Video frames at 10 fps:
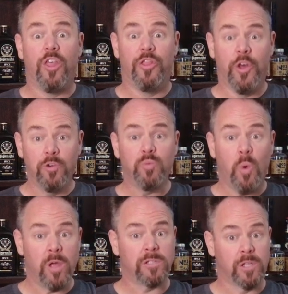those
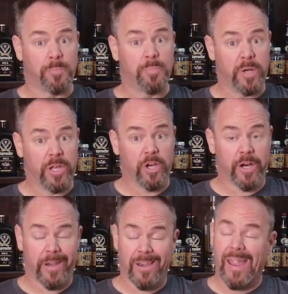walls look pretty
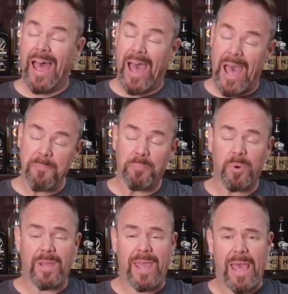good. I'm
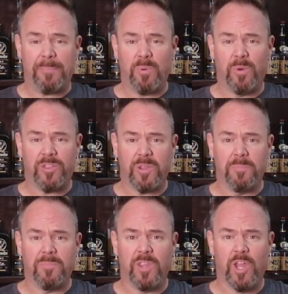pretty happy with
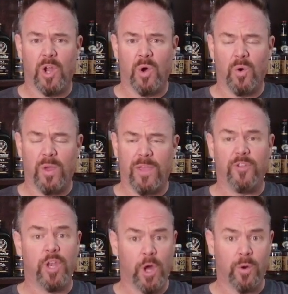them. You know, if
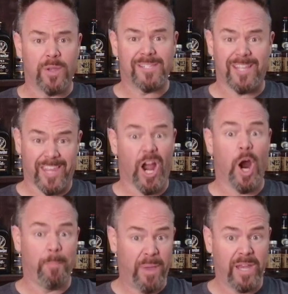you notice that they
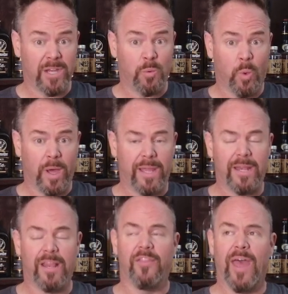are painted
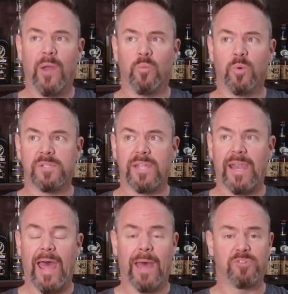white, that was
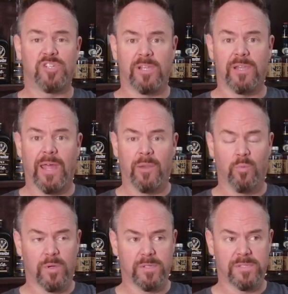an option that
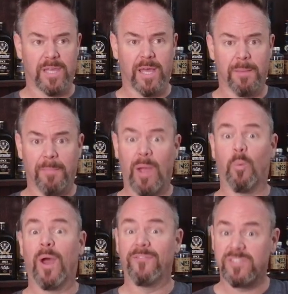was my
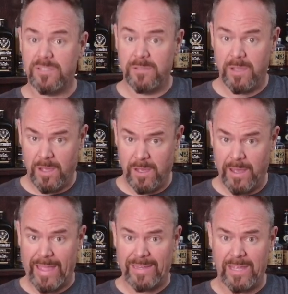wife's
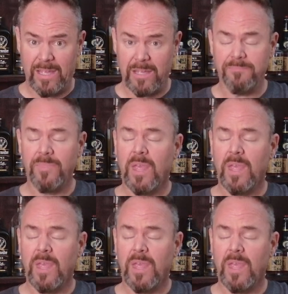idea.